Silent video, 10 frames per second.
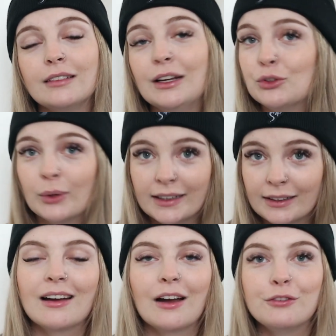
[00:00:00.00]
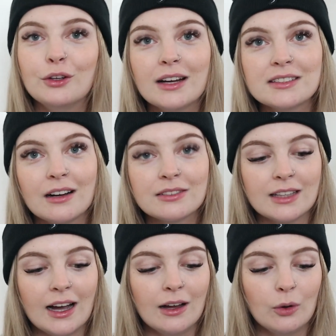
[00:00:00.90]
enjoyed it. A few days after
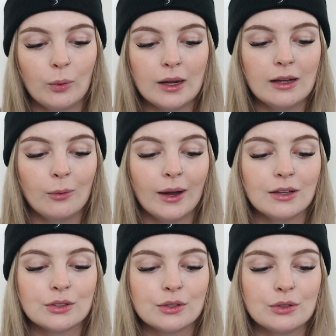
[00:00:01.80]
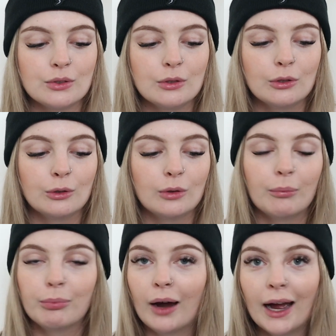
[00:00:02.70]
that, we went to
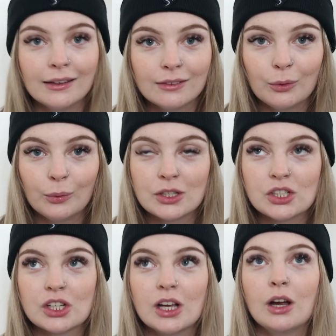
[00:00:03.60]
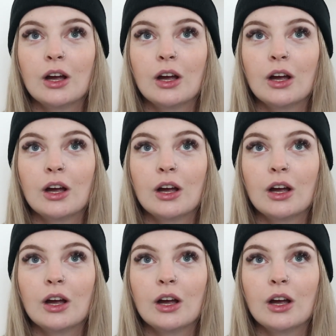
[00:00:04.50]
Brighton, which